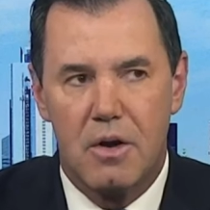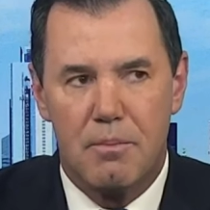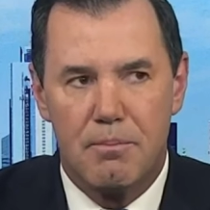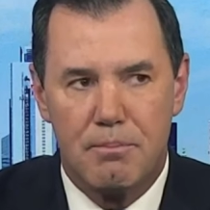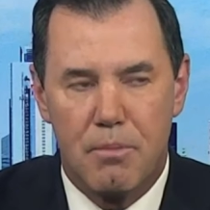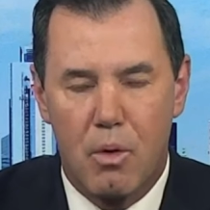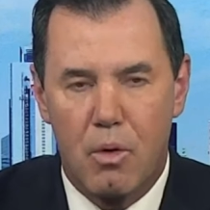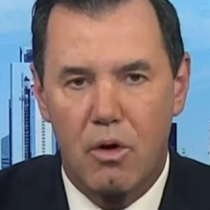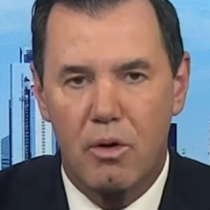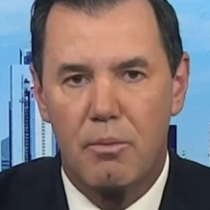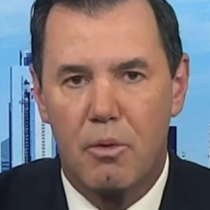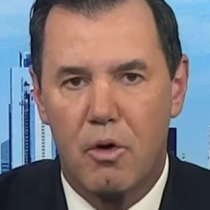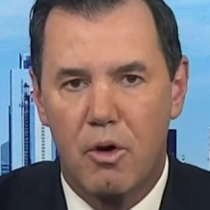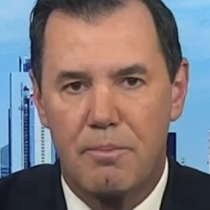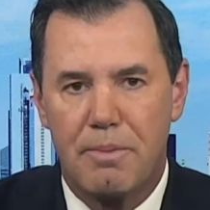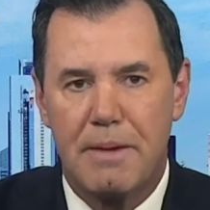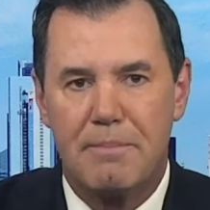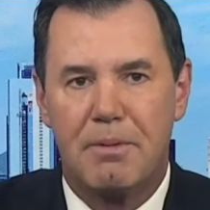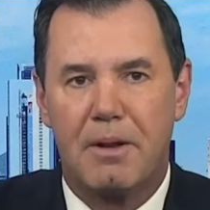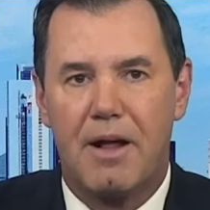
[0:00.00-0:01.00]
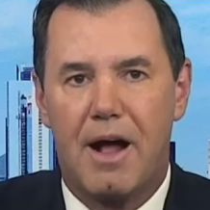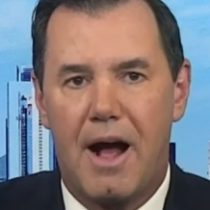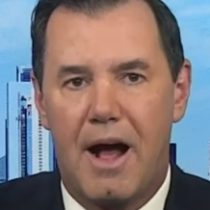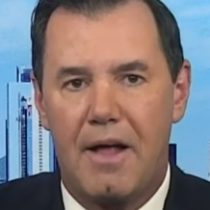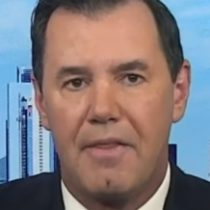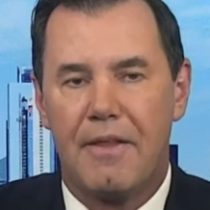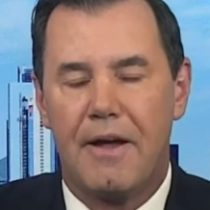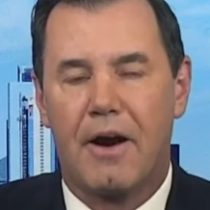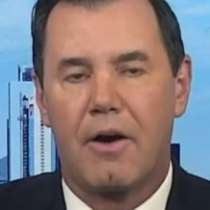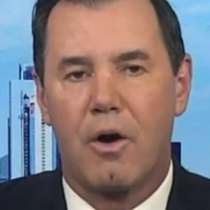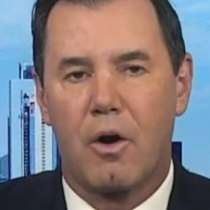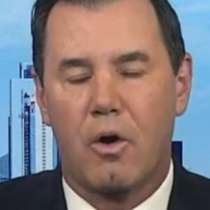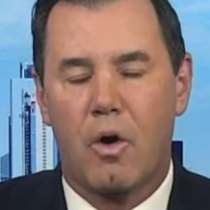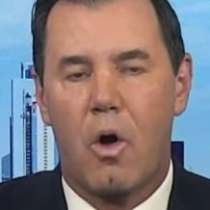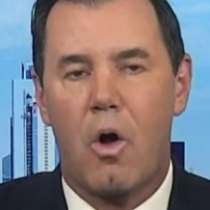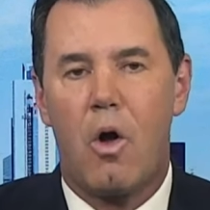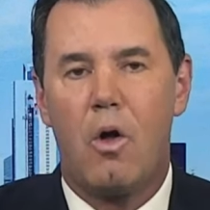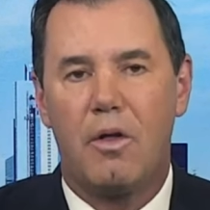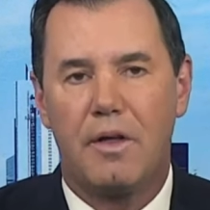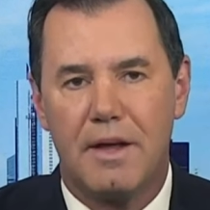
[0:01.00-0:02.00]
more and more people on there are
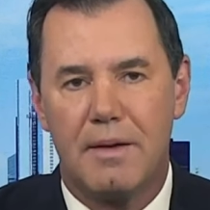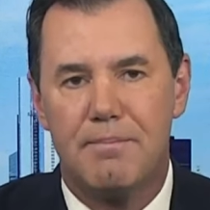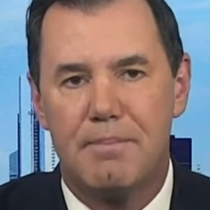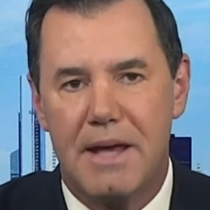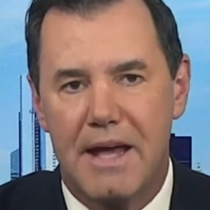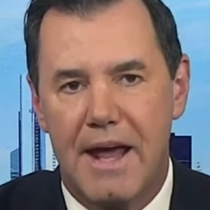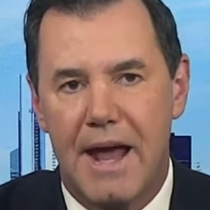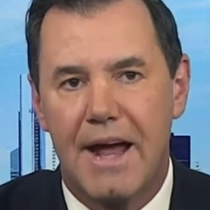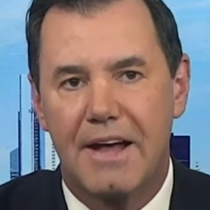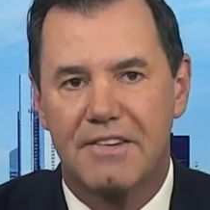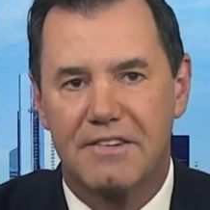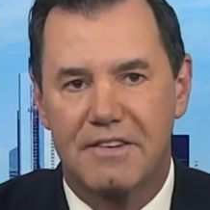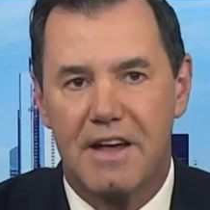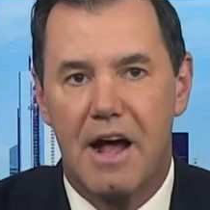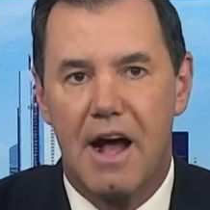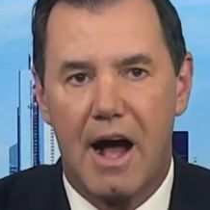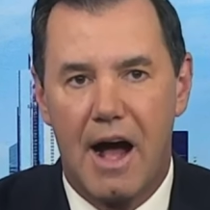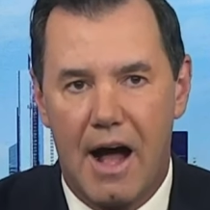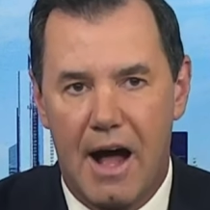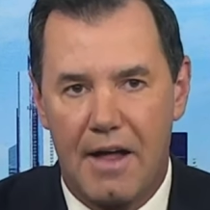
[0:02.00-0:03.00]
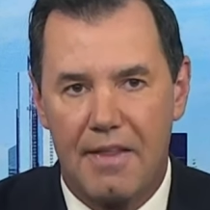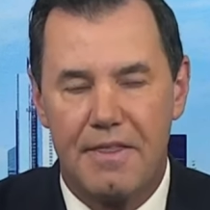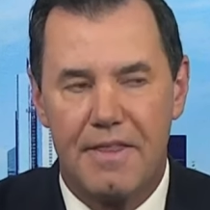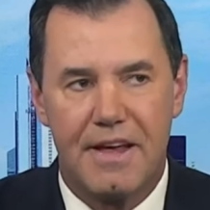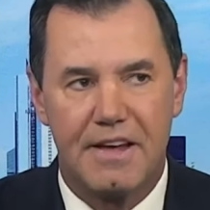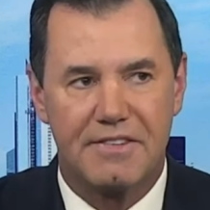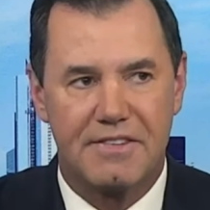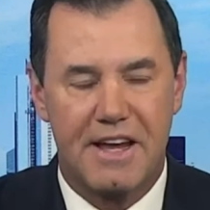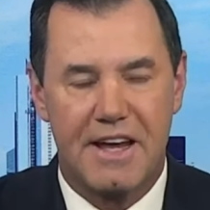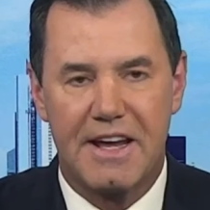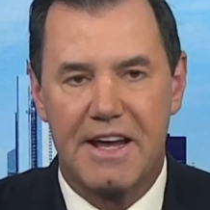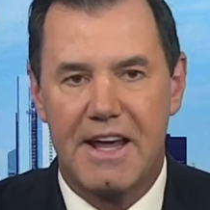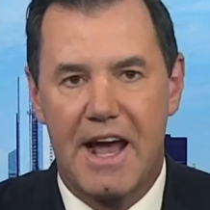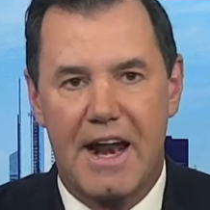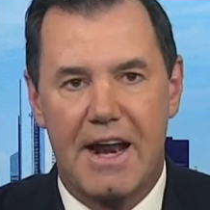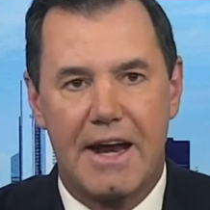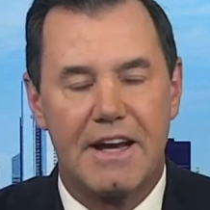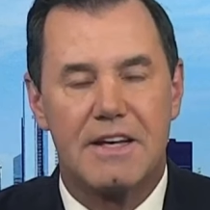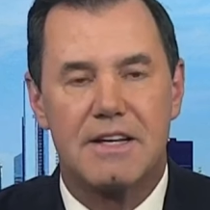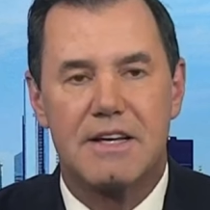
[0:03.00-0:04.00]
calling BS on this and
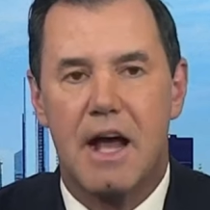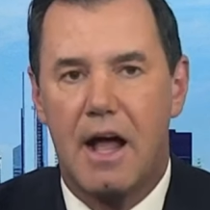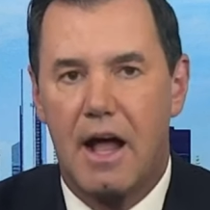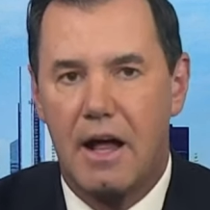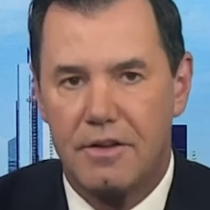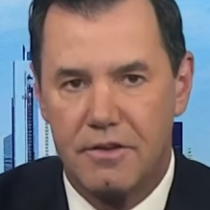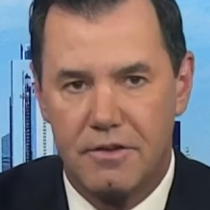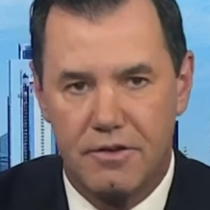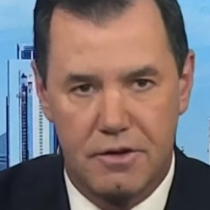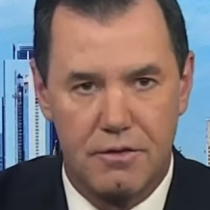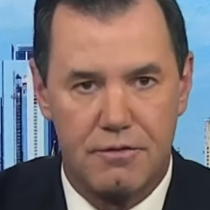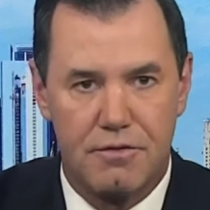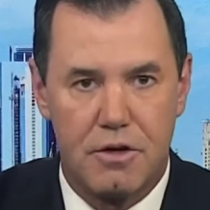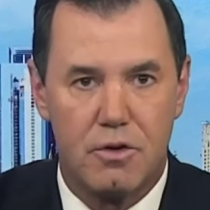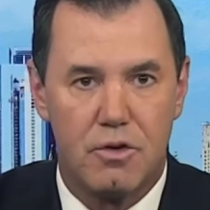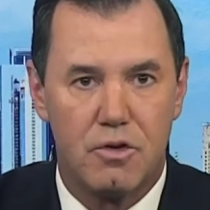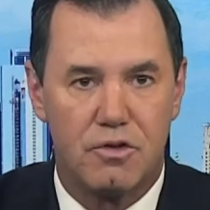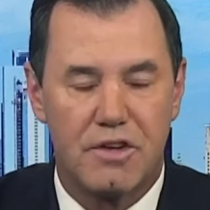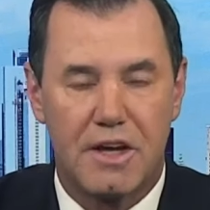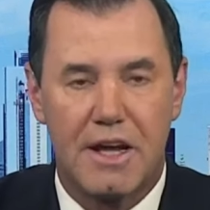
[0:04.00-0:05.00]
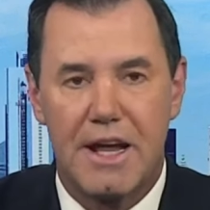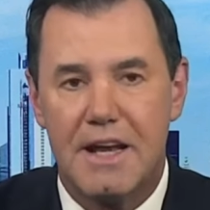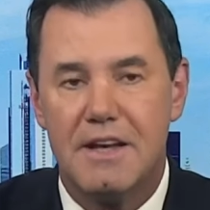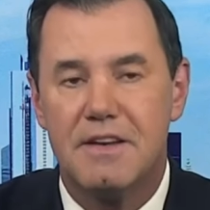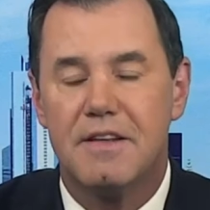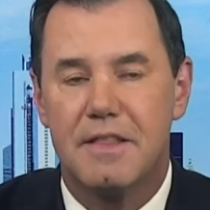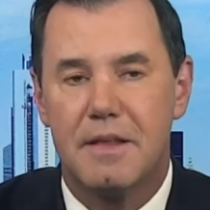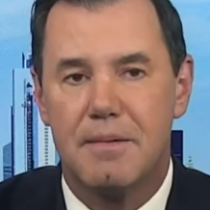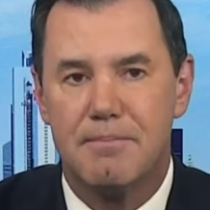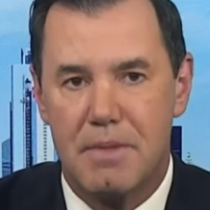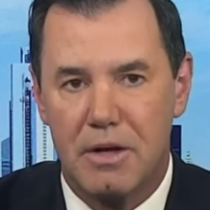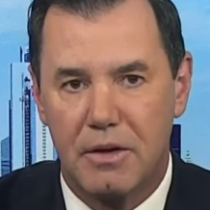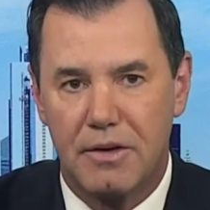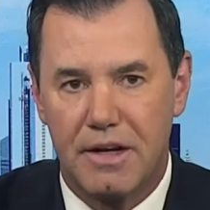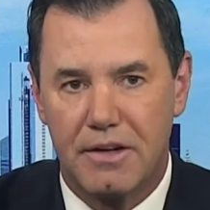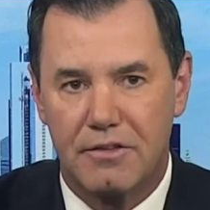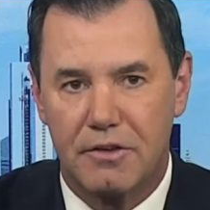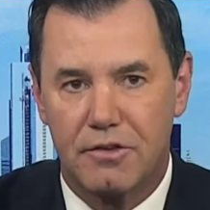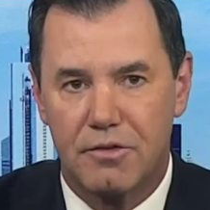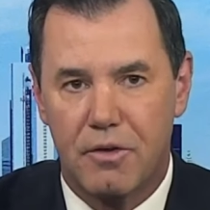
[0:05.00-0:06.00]
getting tons of views into the
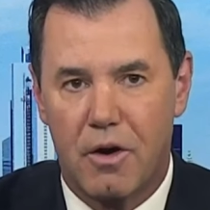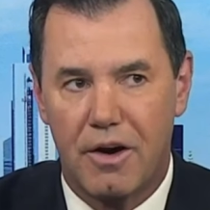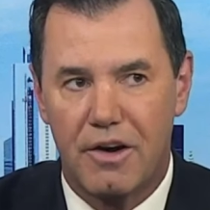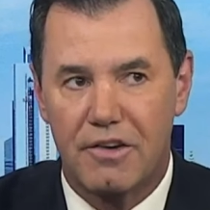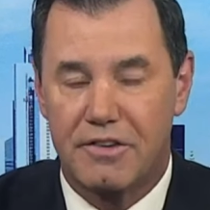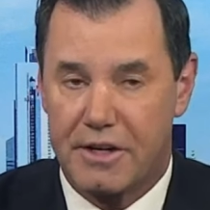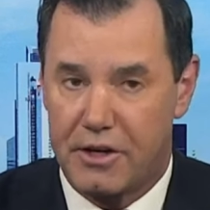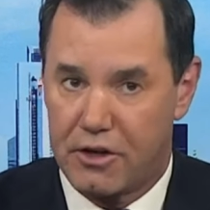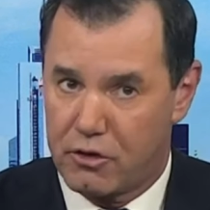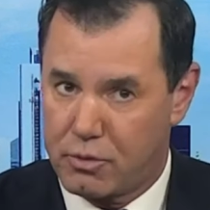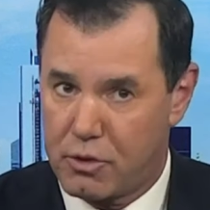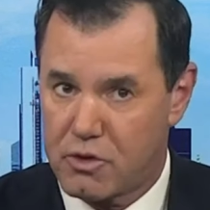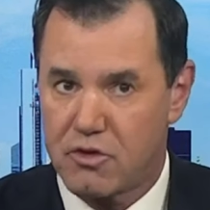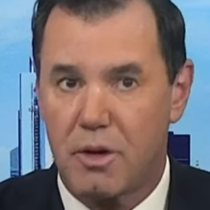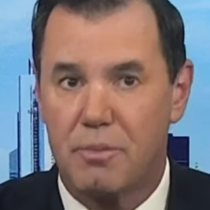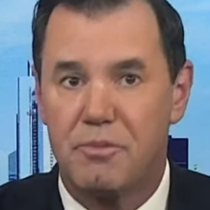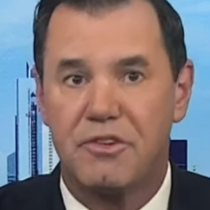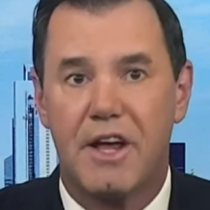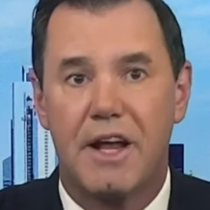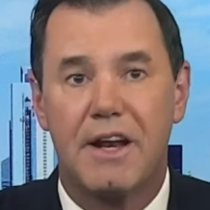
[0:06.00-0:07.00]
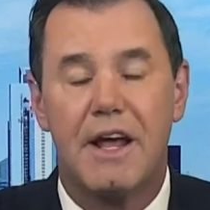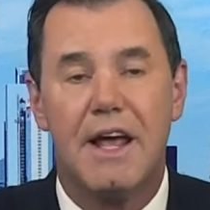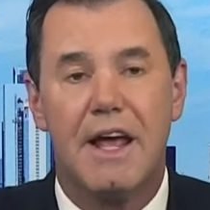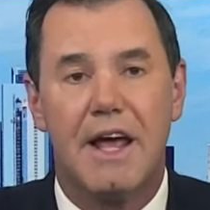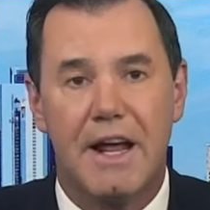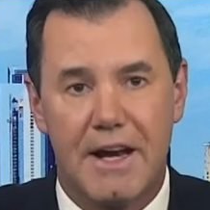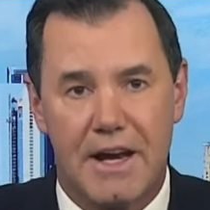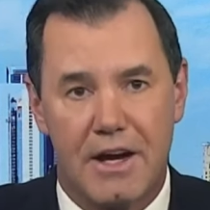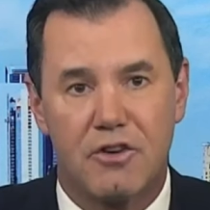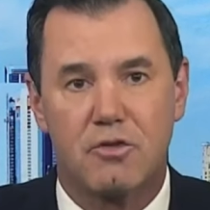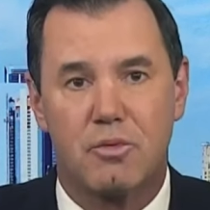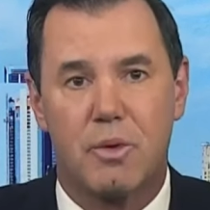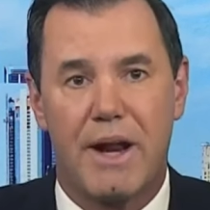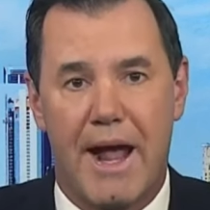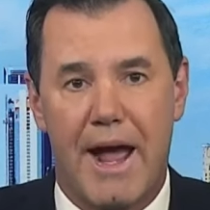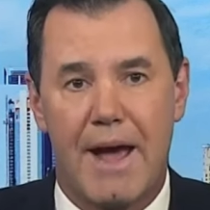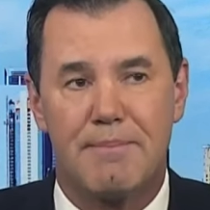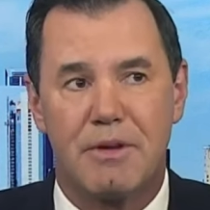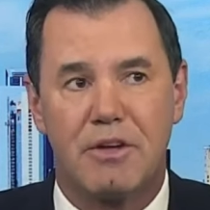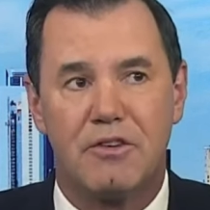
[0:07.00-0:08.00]
millions as far as here's what Trump said and here's what
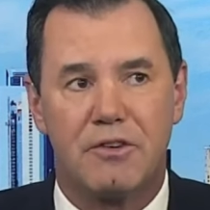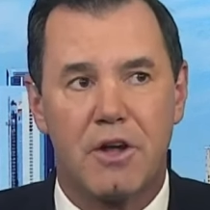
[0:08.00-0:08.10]
happened.